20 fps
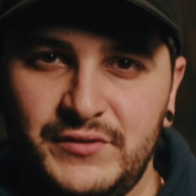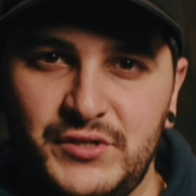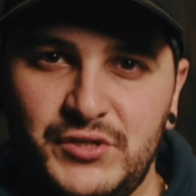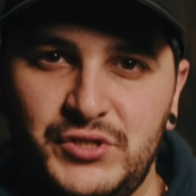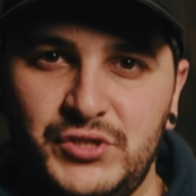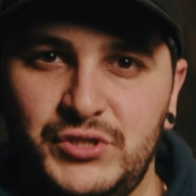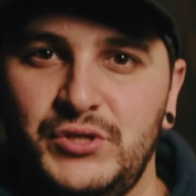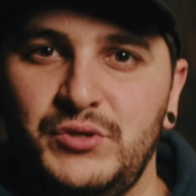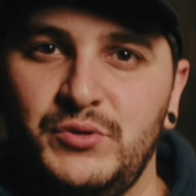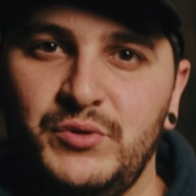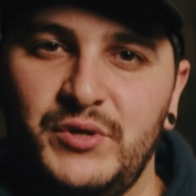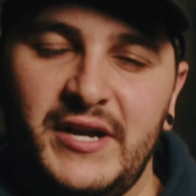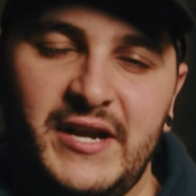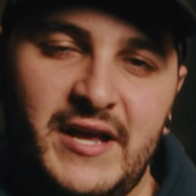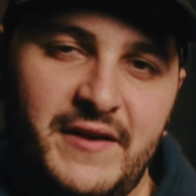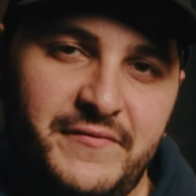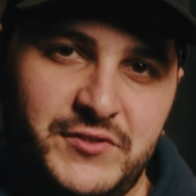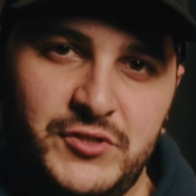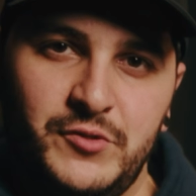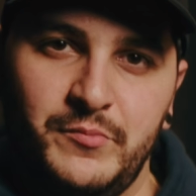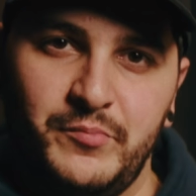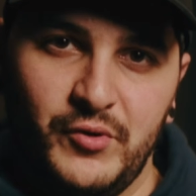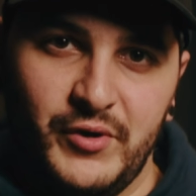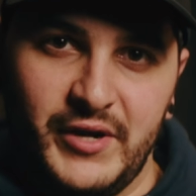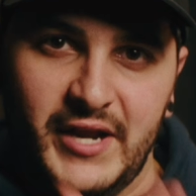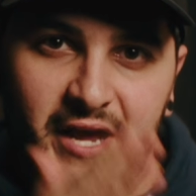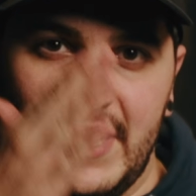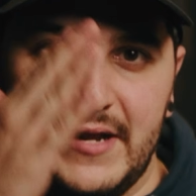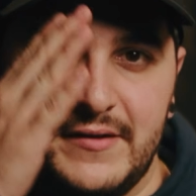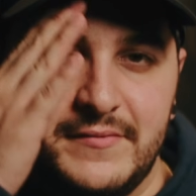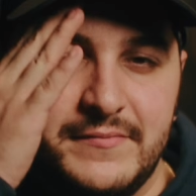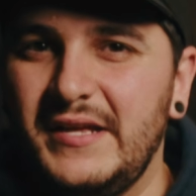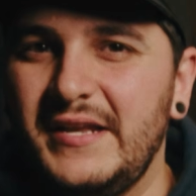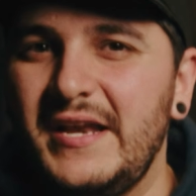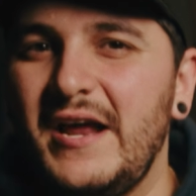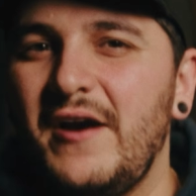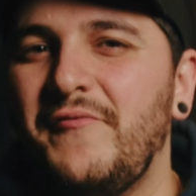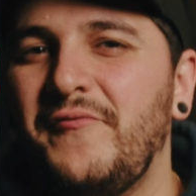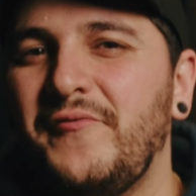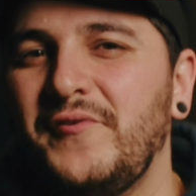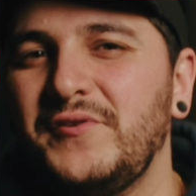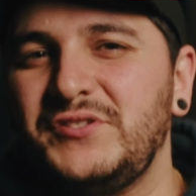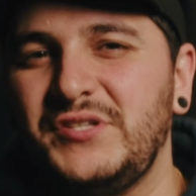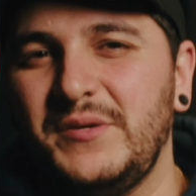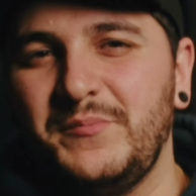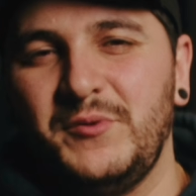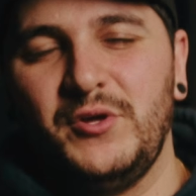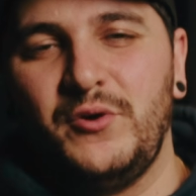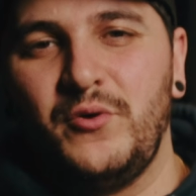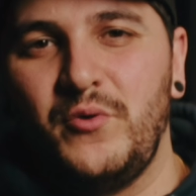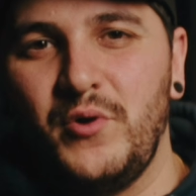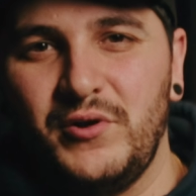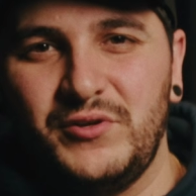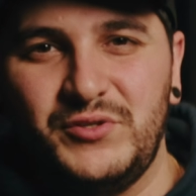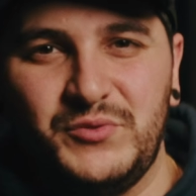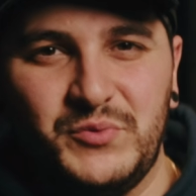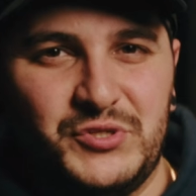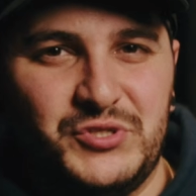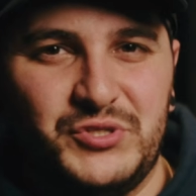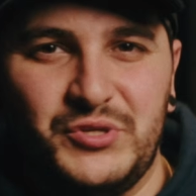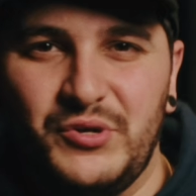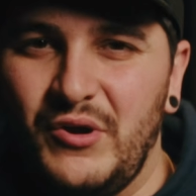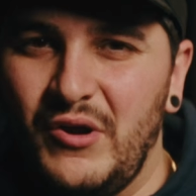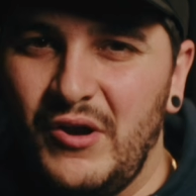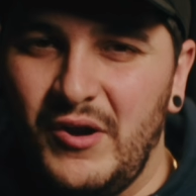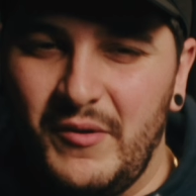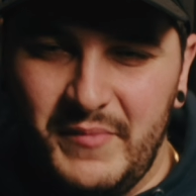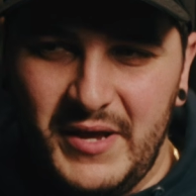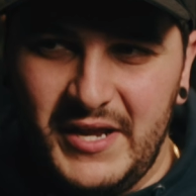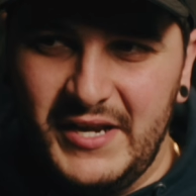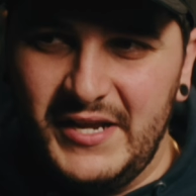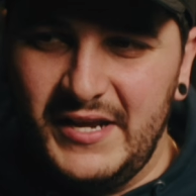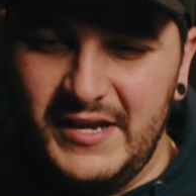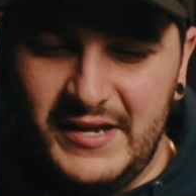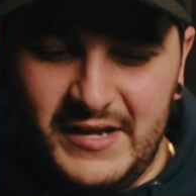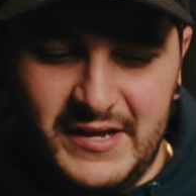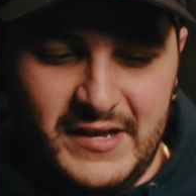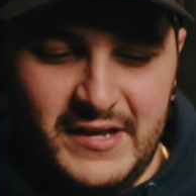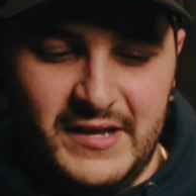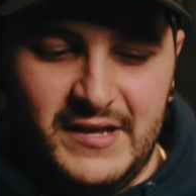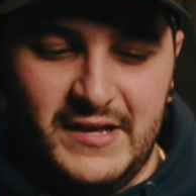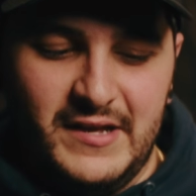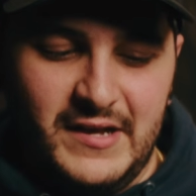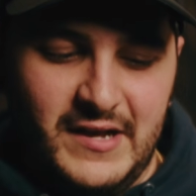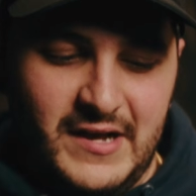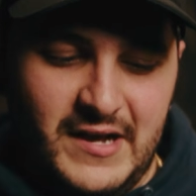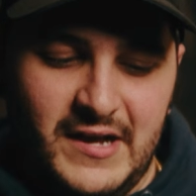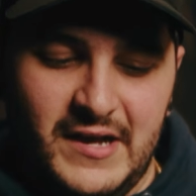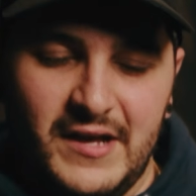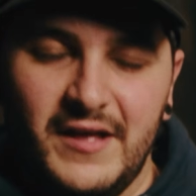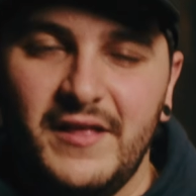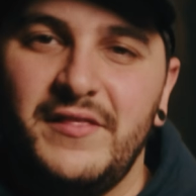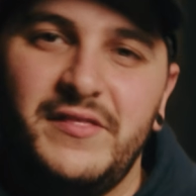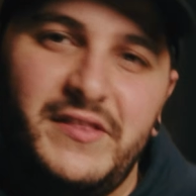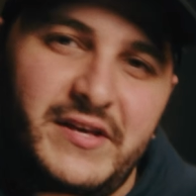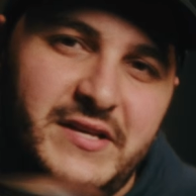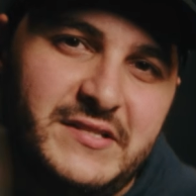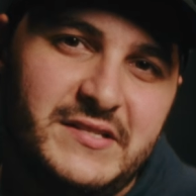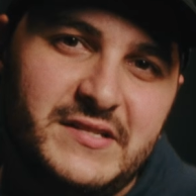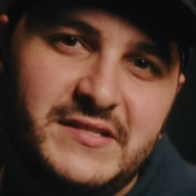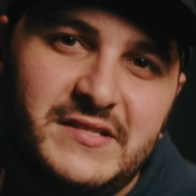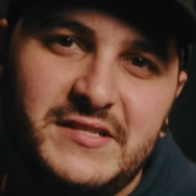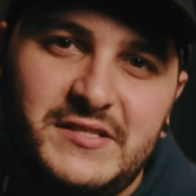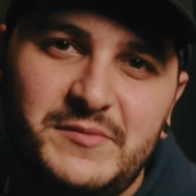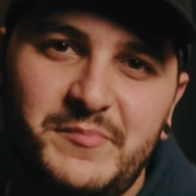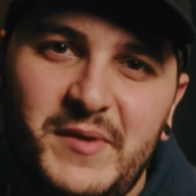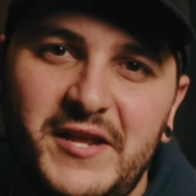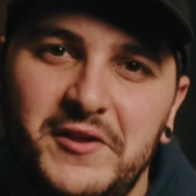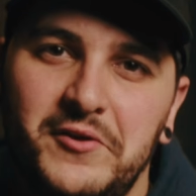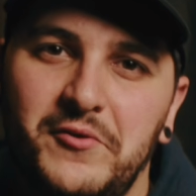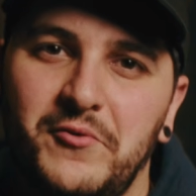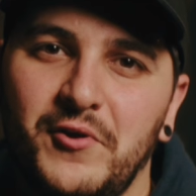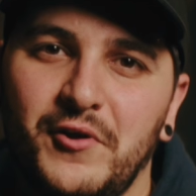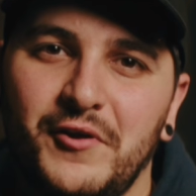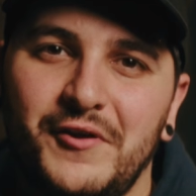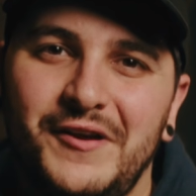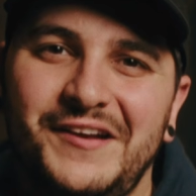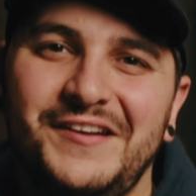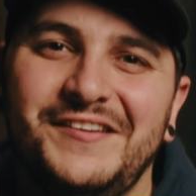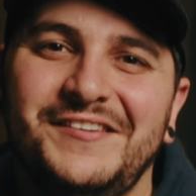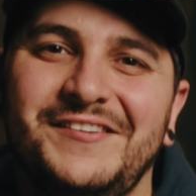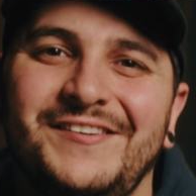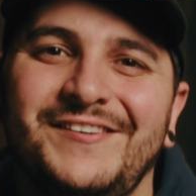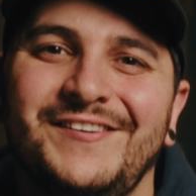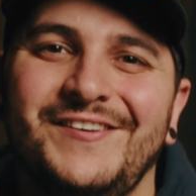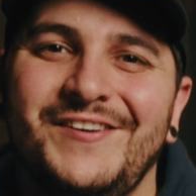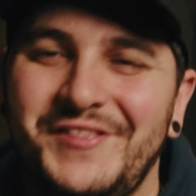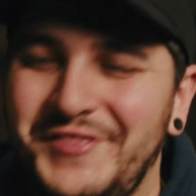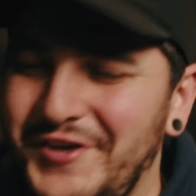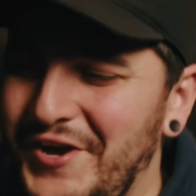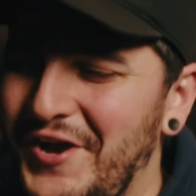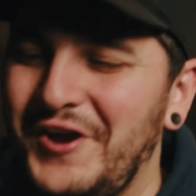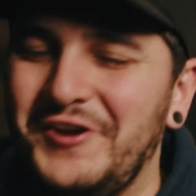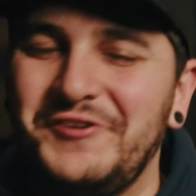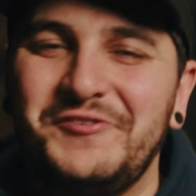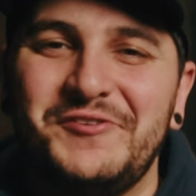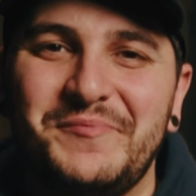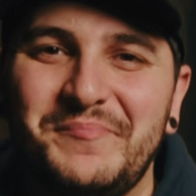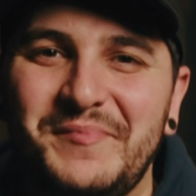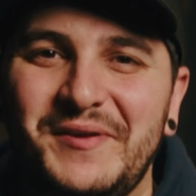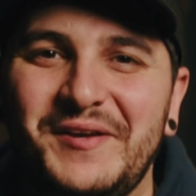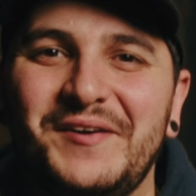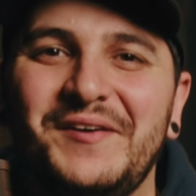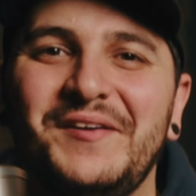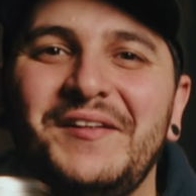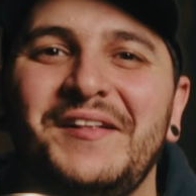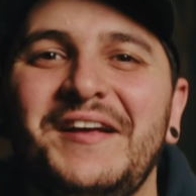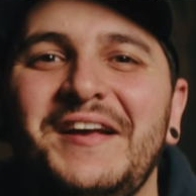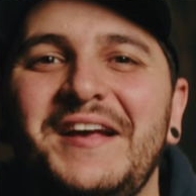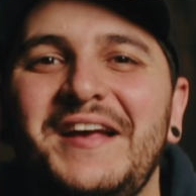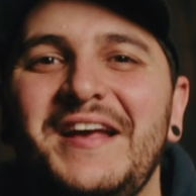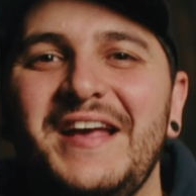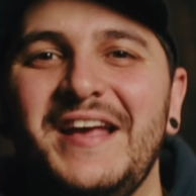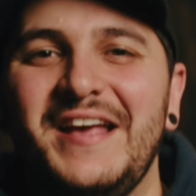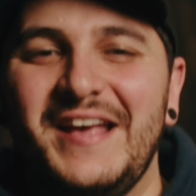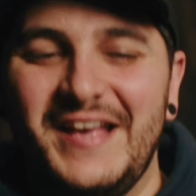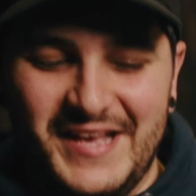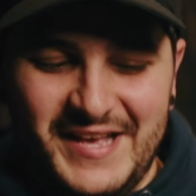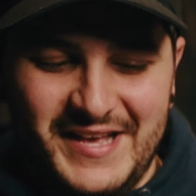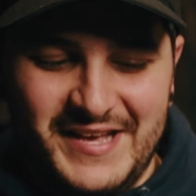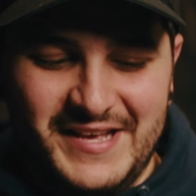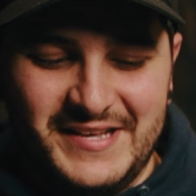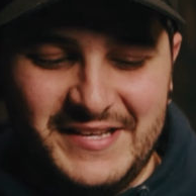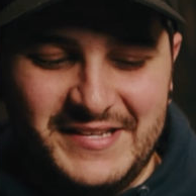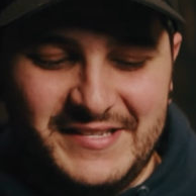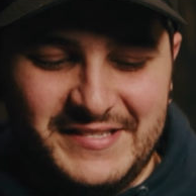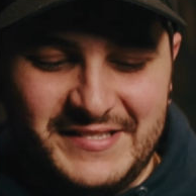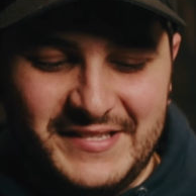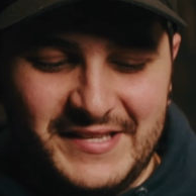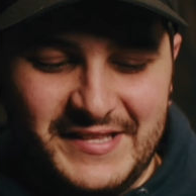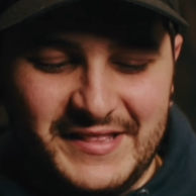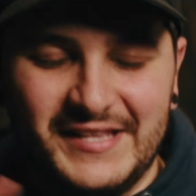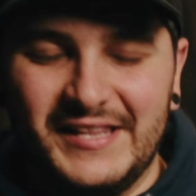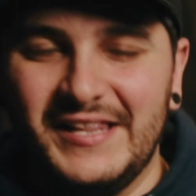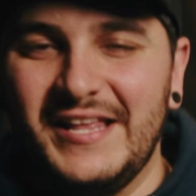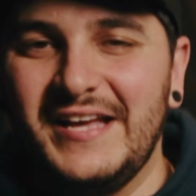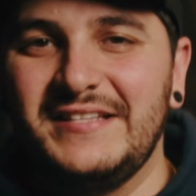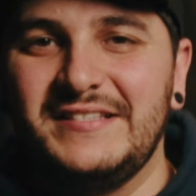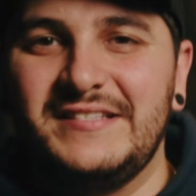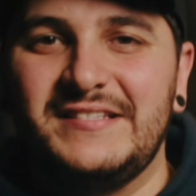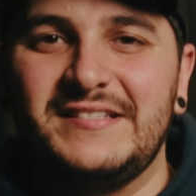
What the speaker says: to shoot at f2.8. And now for some of the quirks, which there aren't many, this is its main quirk. The 100mm is the lens